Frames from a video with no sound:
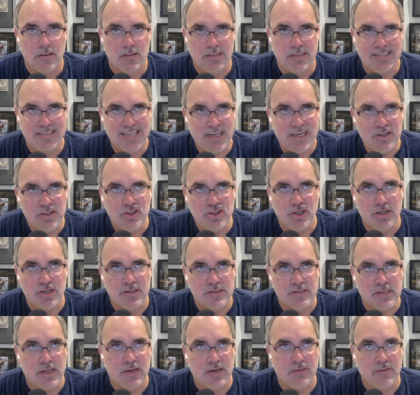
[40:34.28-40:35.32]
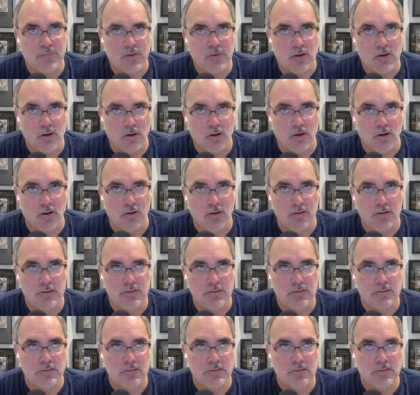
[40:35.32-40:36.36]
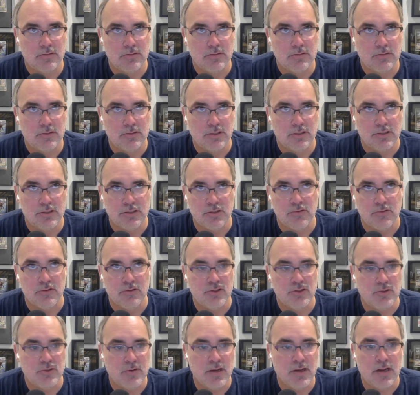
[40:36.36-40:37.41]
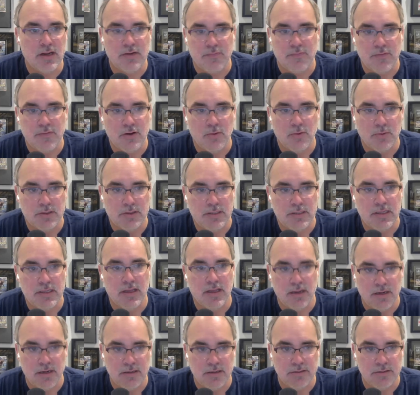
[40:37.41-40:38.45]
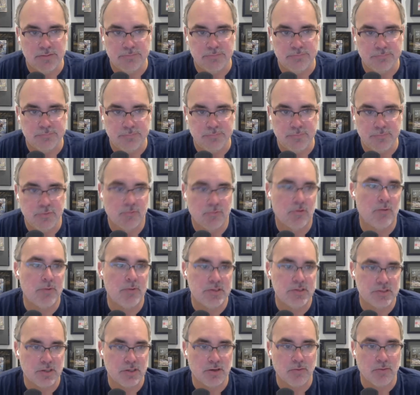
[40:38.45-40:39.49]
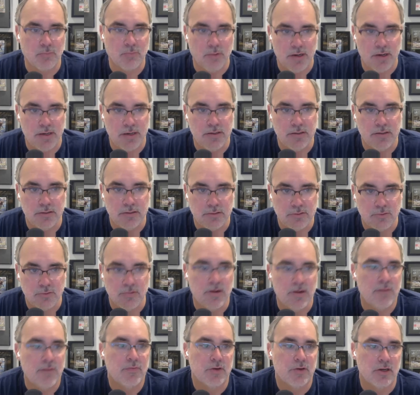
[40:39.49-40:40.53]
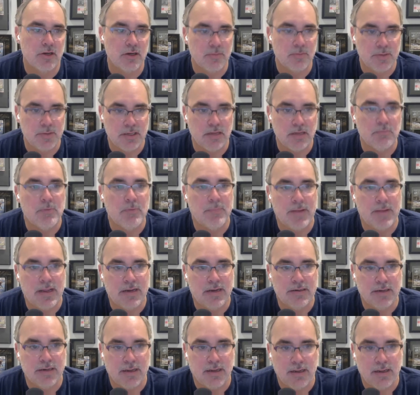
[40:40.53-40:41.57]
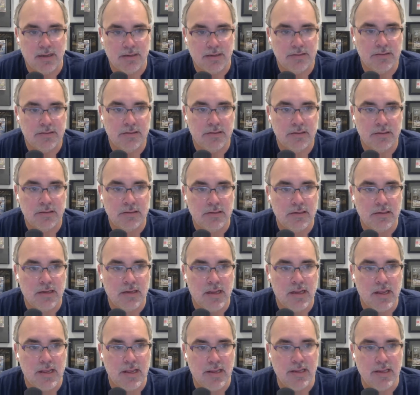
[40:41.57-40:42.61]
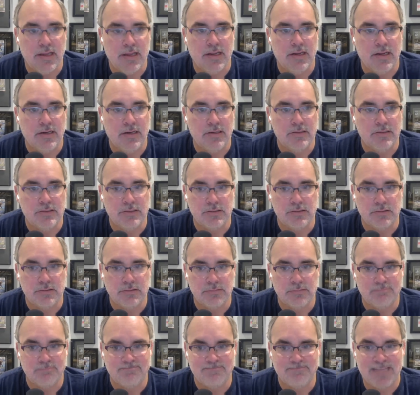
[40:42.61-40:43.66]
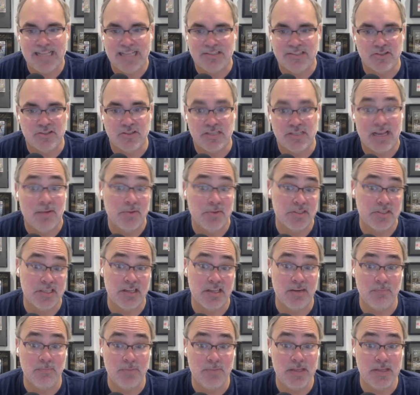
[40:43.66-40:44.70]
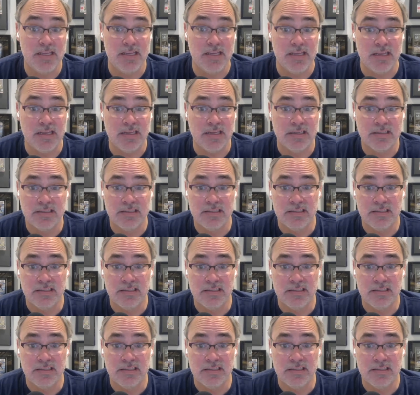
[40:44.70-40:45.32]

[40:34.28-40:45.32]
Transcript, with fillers: the tension is kind of hard to do because you kind of know at the end you're always going to win. You're never going to become a bad guy. And that's just how it's going to be